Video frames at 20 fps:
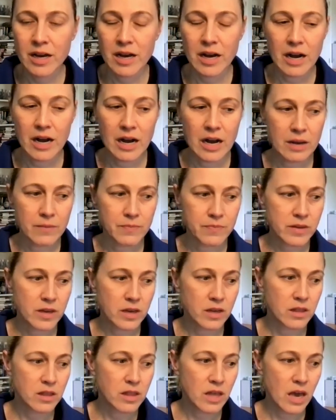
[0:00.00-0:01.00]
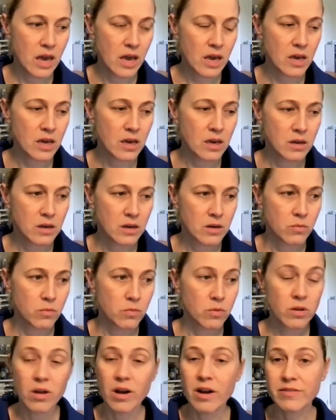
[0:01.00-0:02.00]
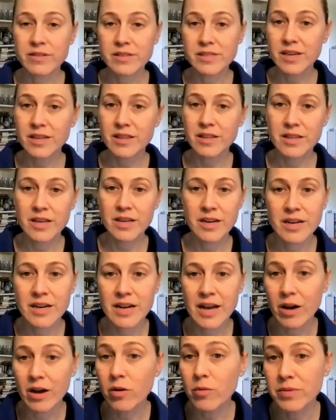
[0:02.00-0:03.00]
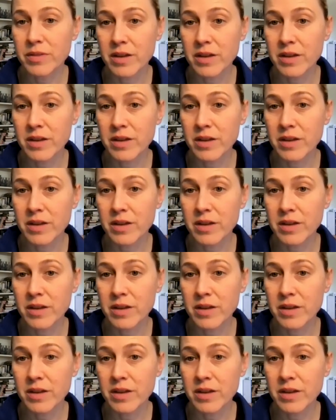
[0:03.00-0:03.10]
And they will often say that they need help.